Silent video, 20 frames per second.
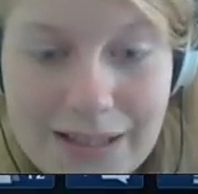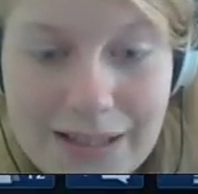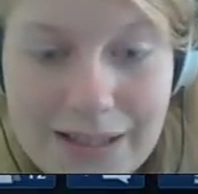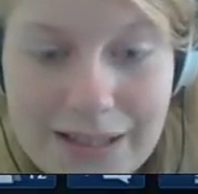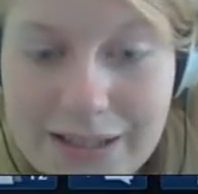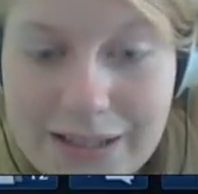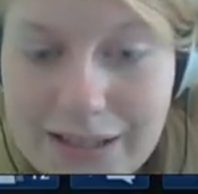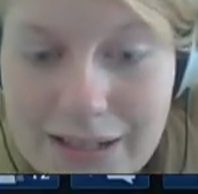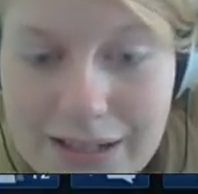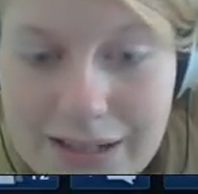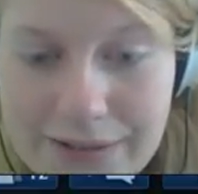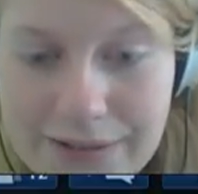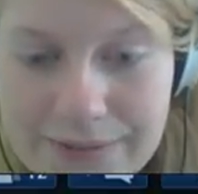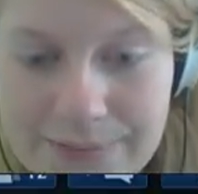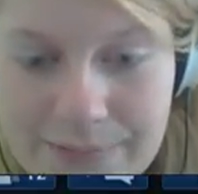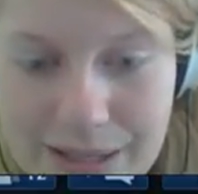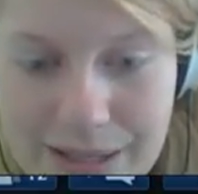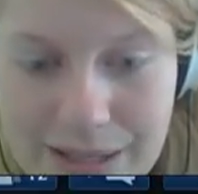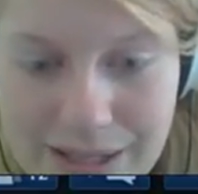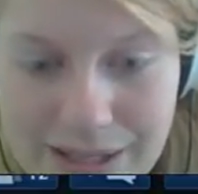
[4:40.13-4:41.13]
like a lot
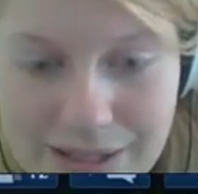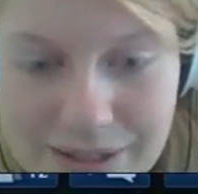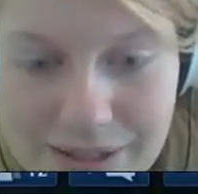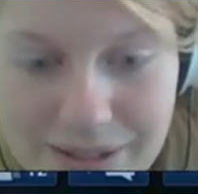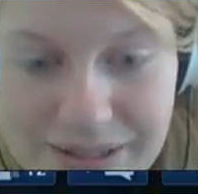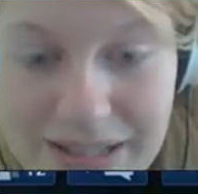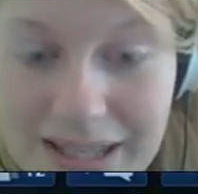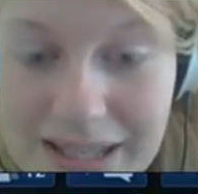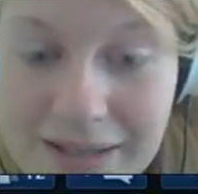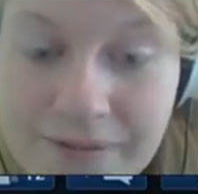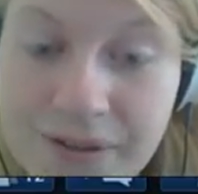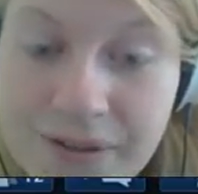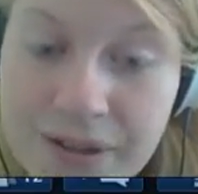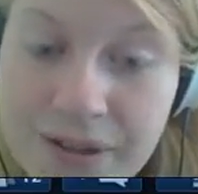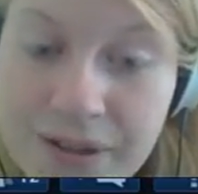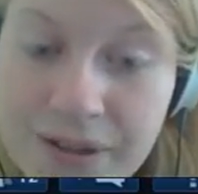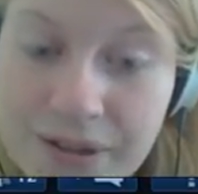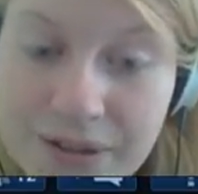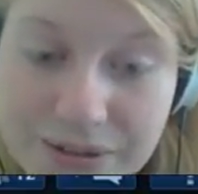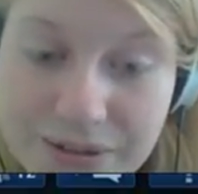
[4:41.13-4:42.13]
of minions,
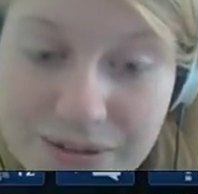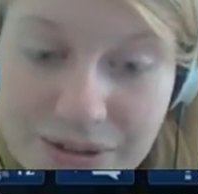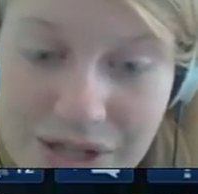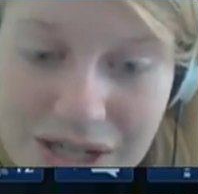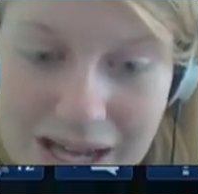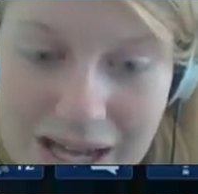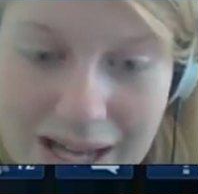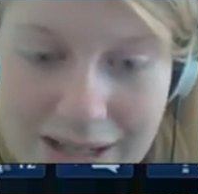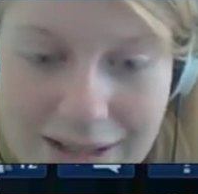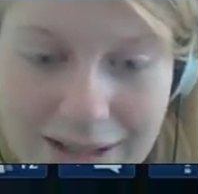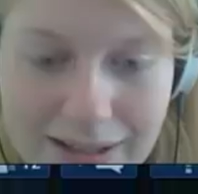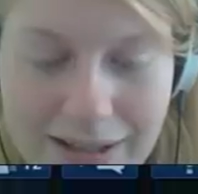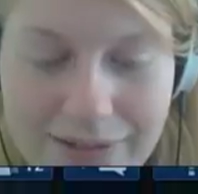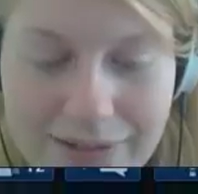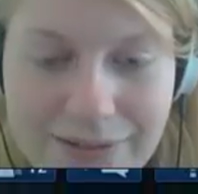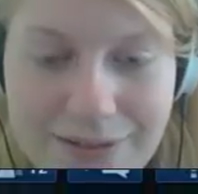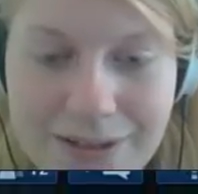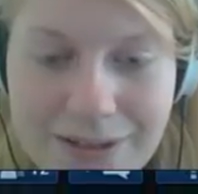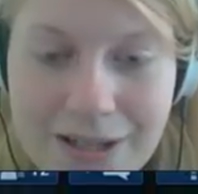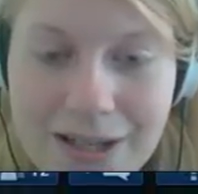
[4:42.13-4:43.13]
even though she had a
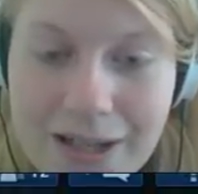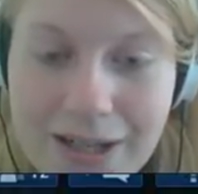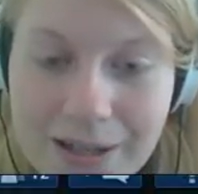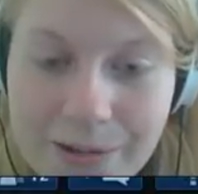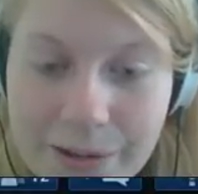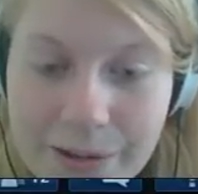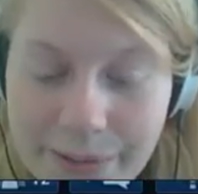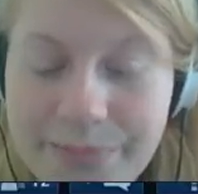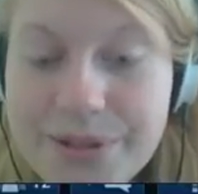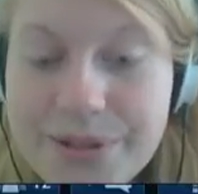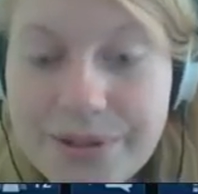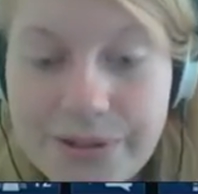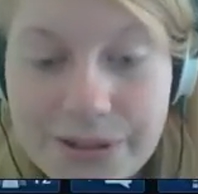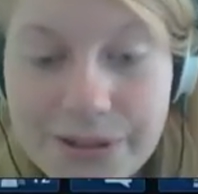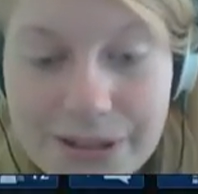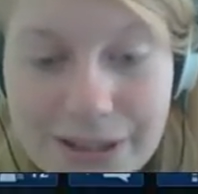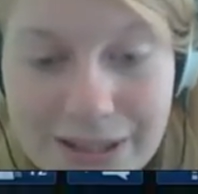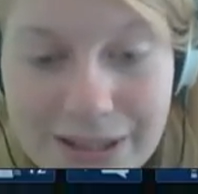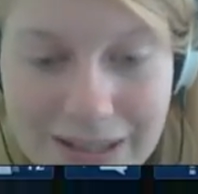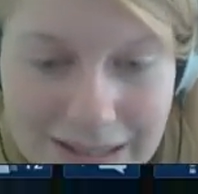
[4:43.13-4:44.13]
lot of
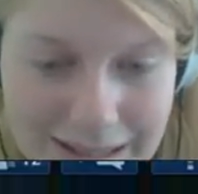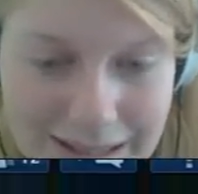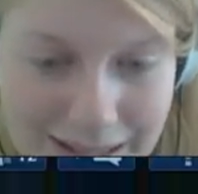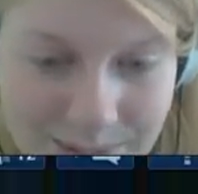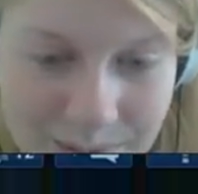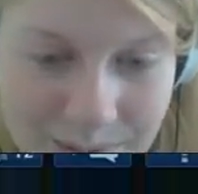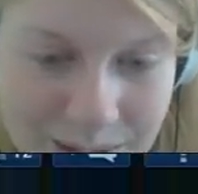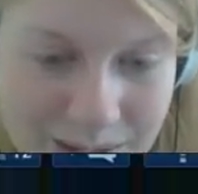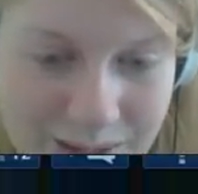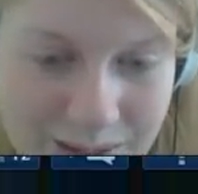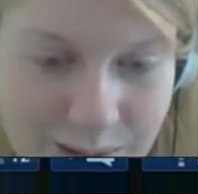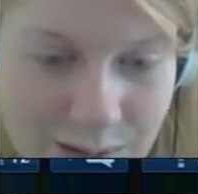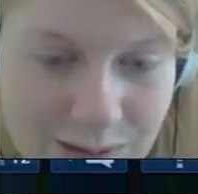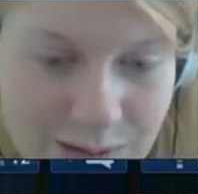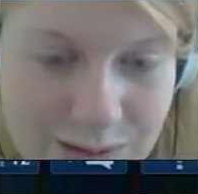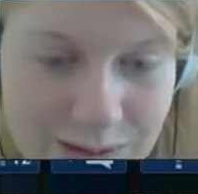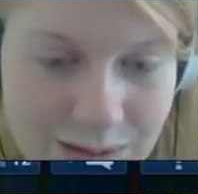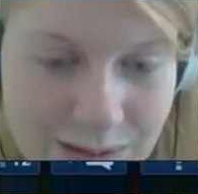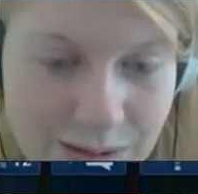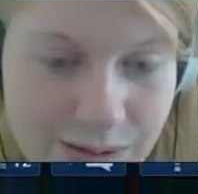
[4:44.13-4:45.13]
creep score.
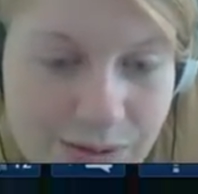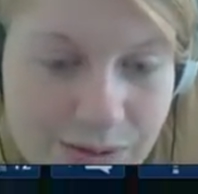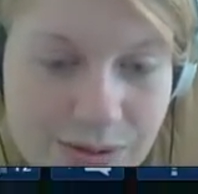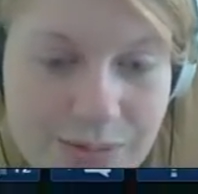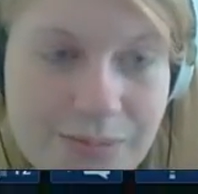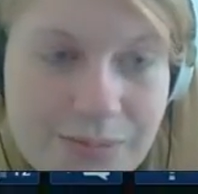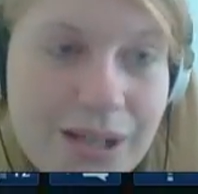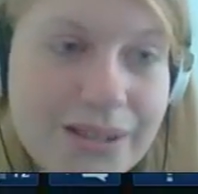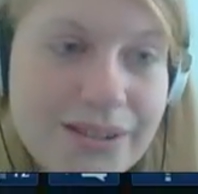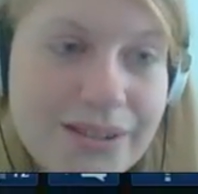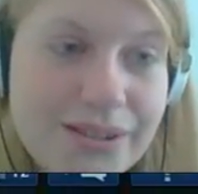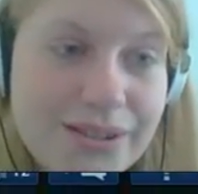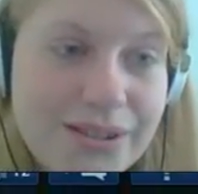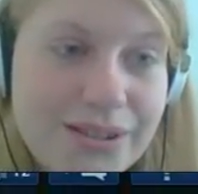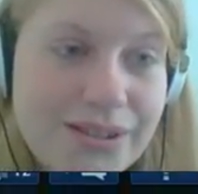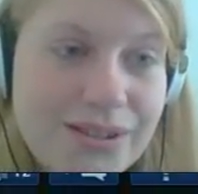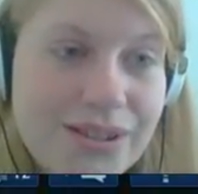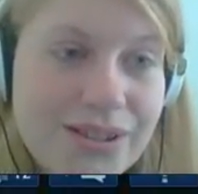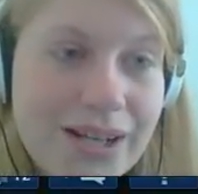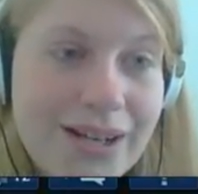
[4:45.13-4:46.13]
That's because
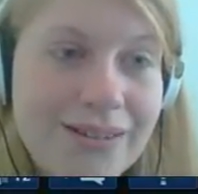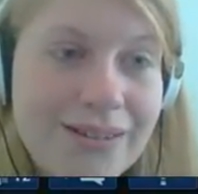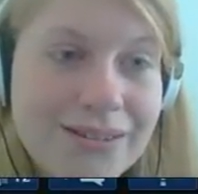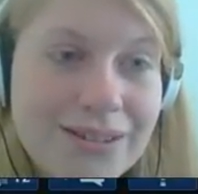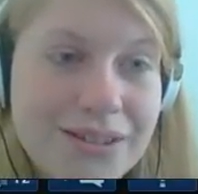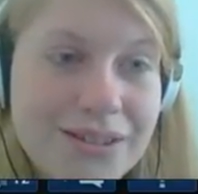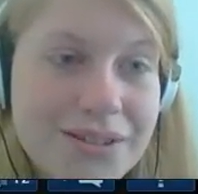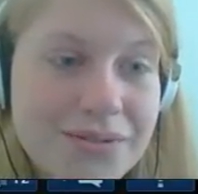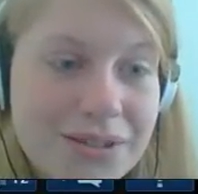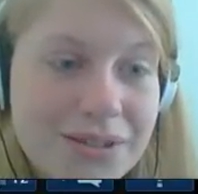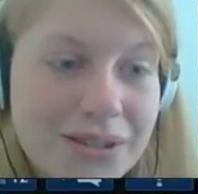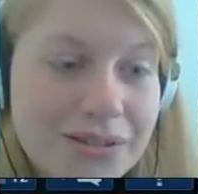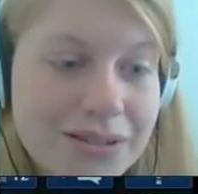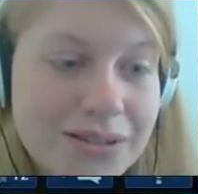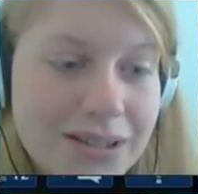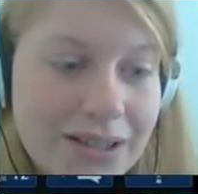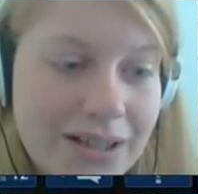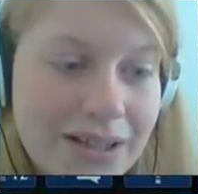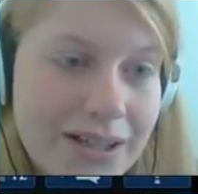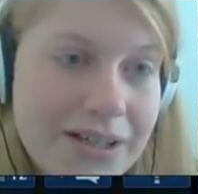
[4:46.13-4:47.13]
neutral
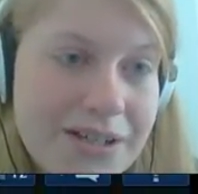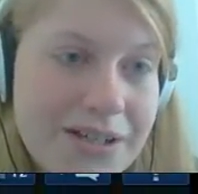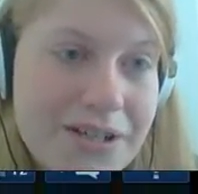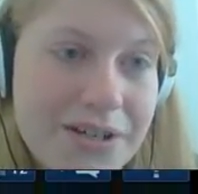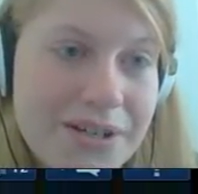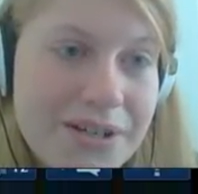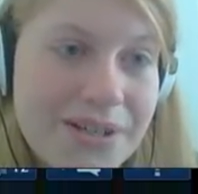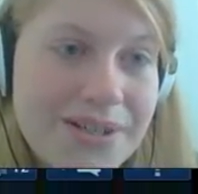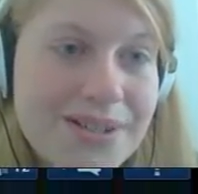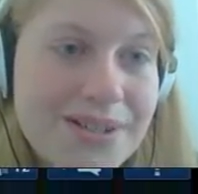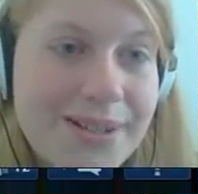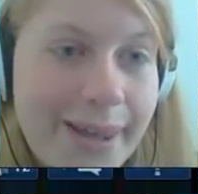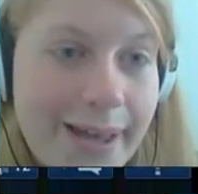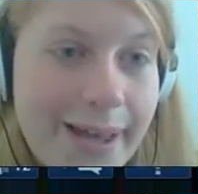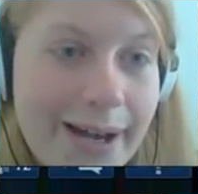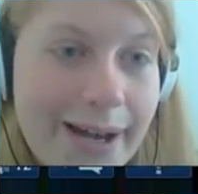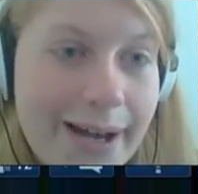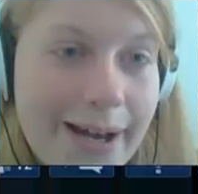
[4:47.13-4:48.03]
monsters count as well.